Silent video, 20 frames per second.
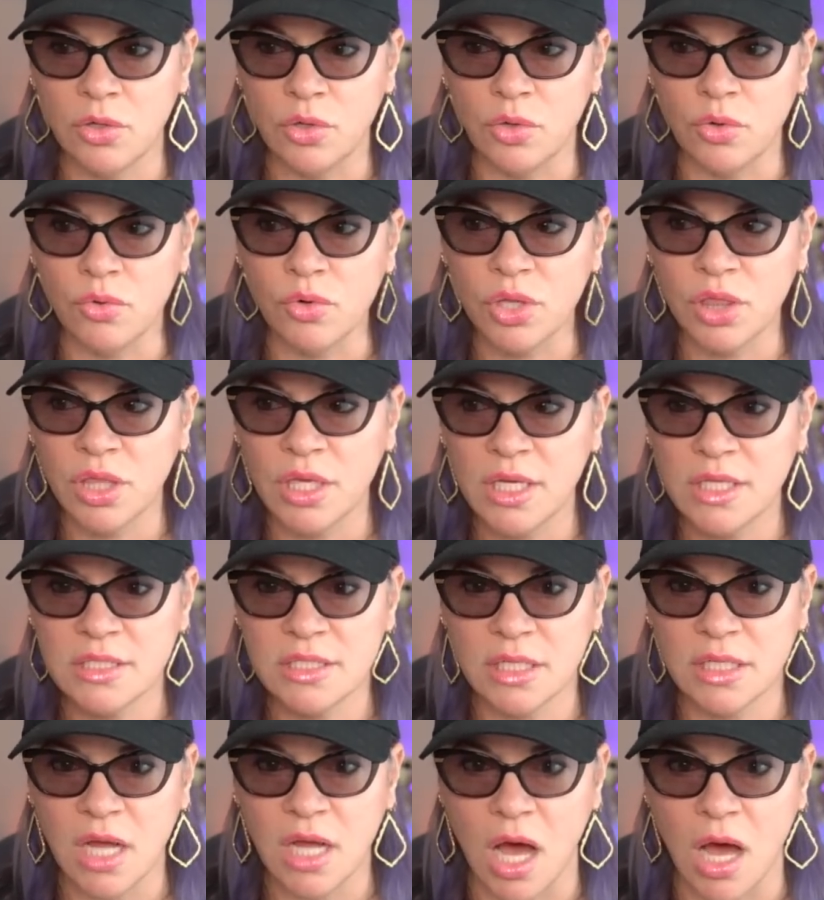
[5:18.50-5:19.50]
nor things
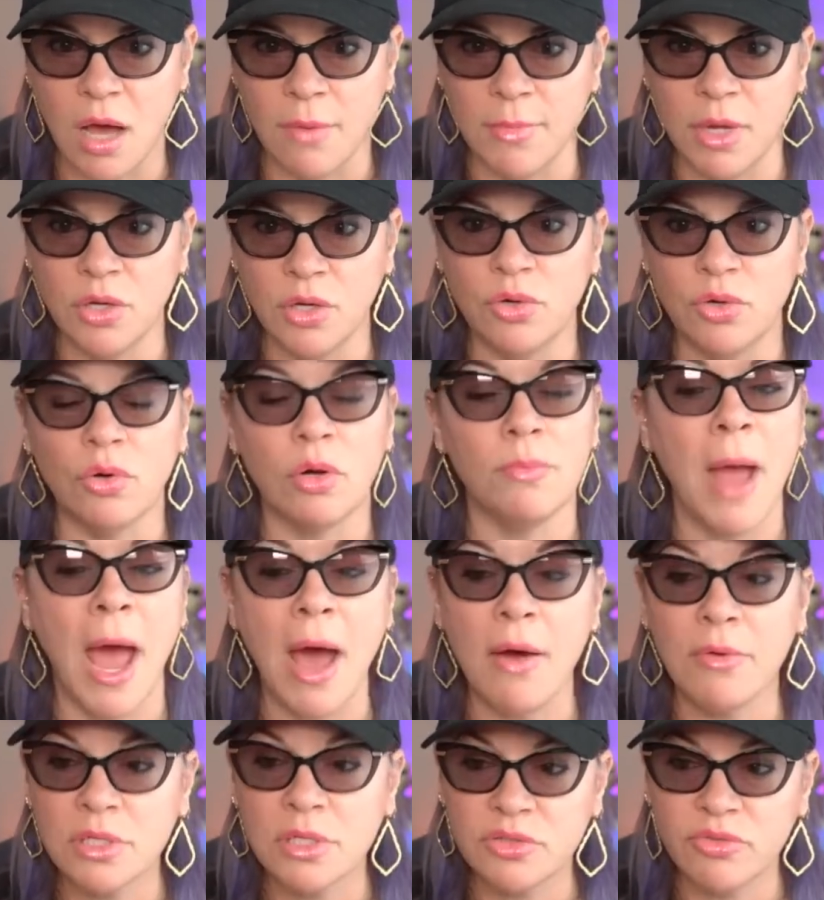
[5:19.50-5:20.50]
to come, nor
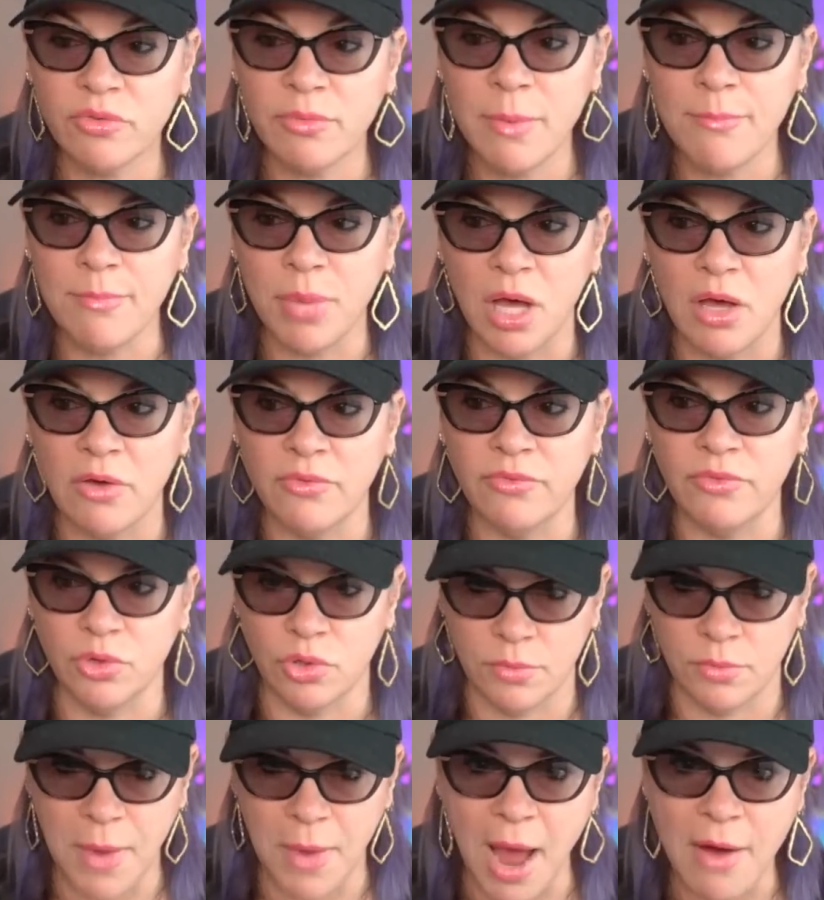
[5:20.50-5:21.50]
powers from above,
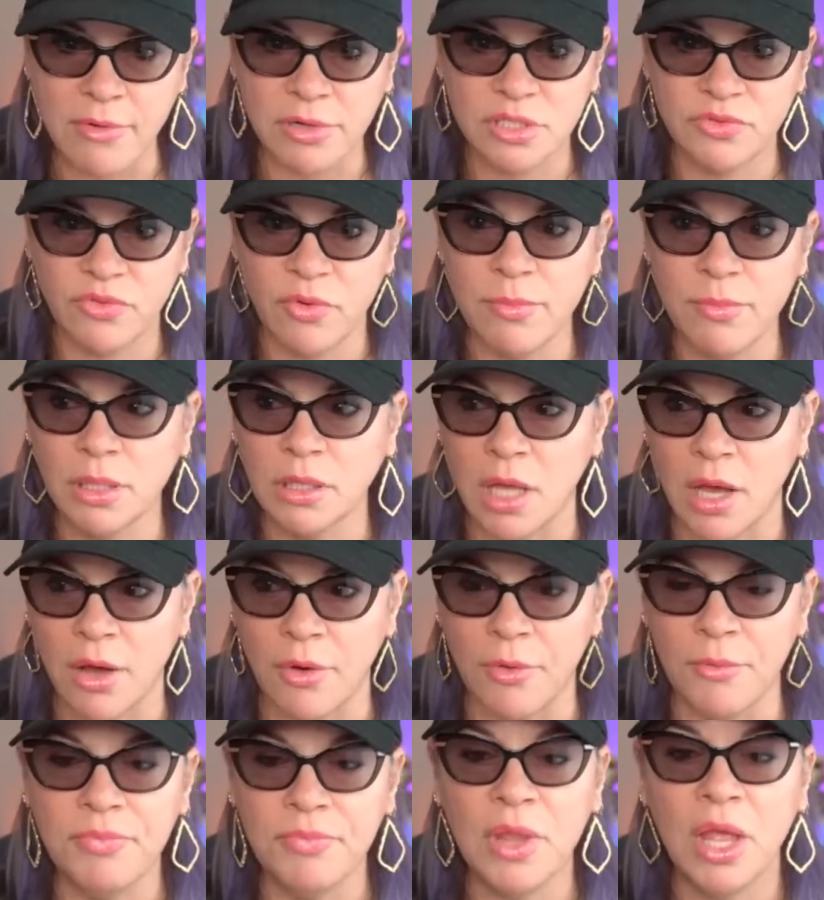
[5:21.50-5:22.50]
nor powers from
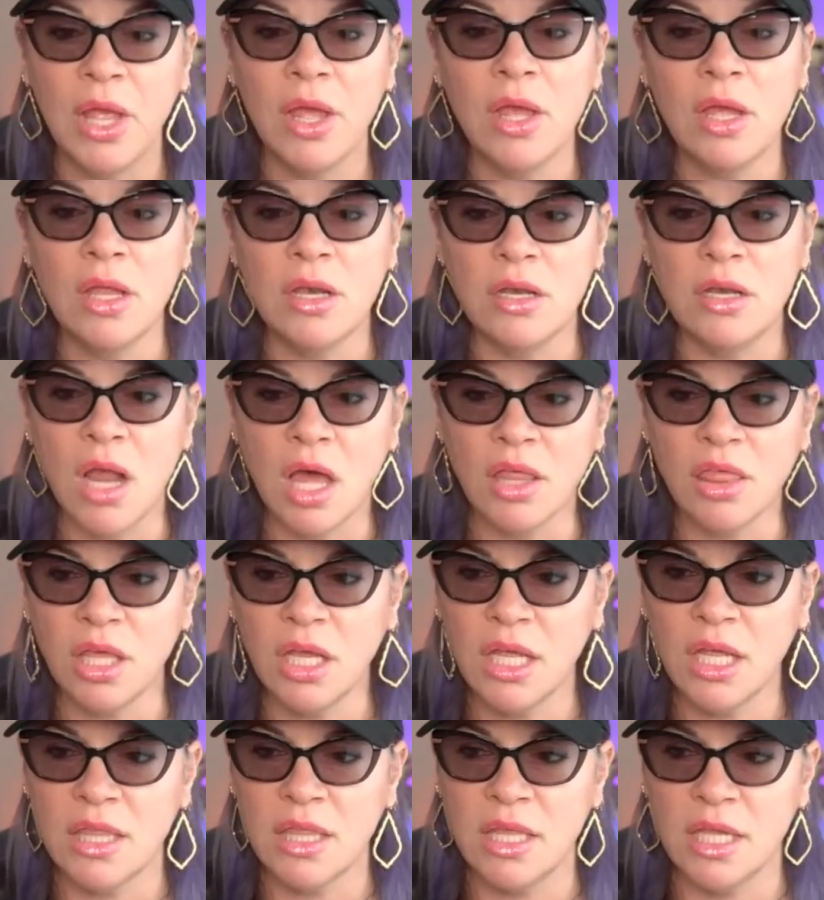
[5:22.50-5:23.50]
below,
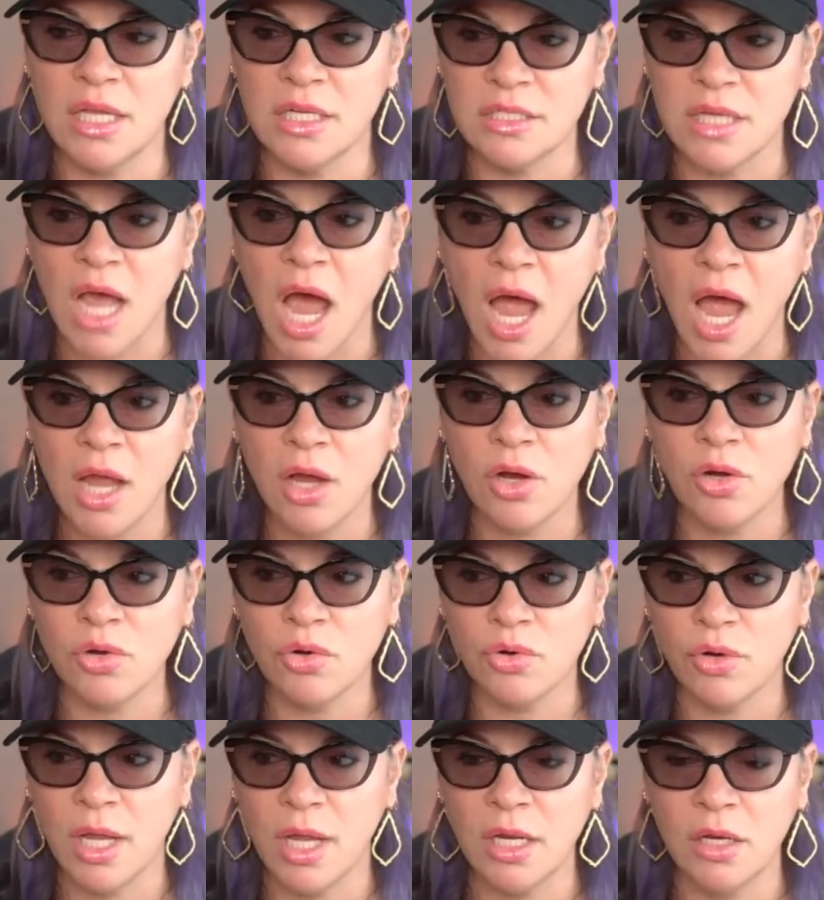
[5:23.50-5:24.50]
nothing in the entire
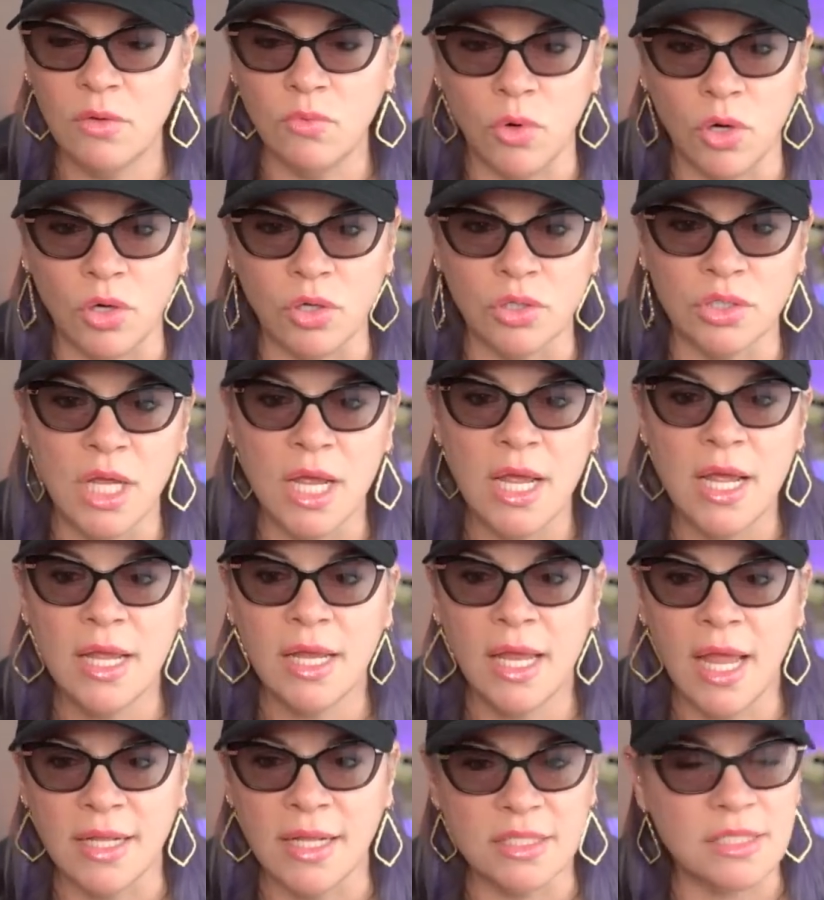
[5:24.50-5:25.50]
created world
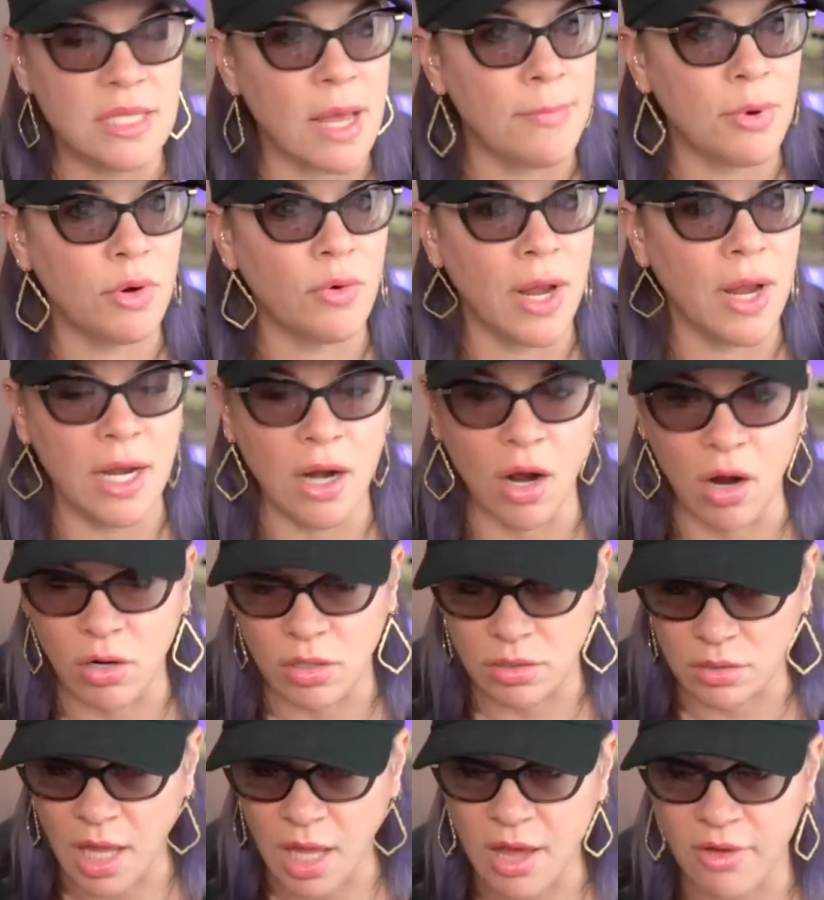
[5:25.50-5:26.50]
can separate
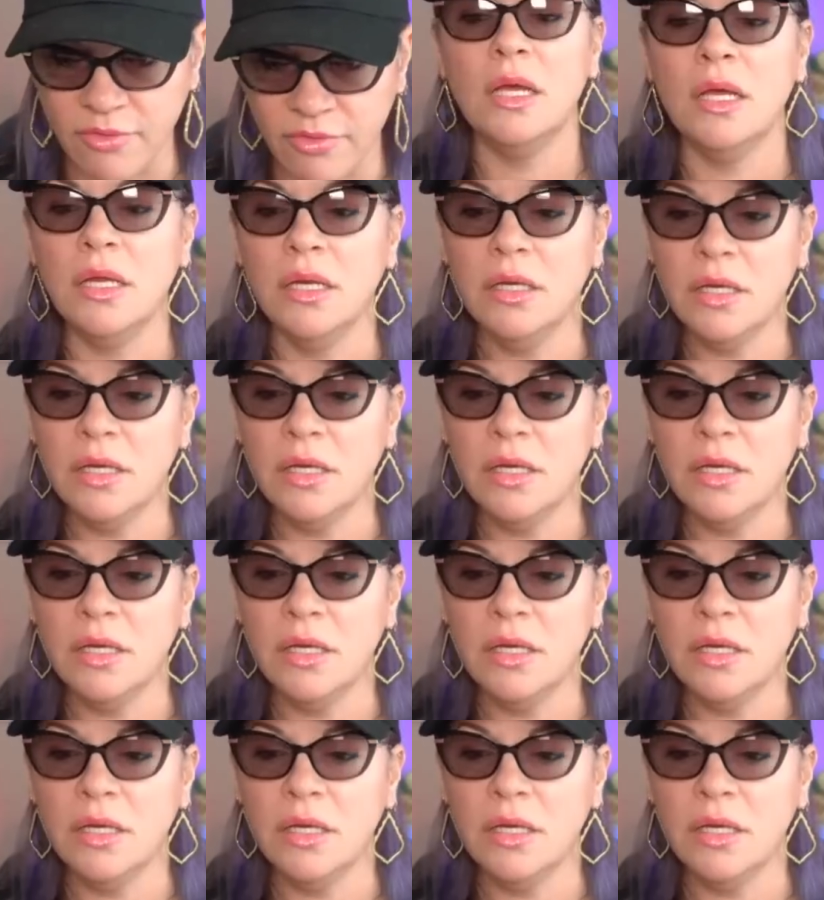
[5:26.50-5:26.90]
our love.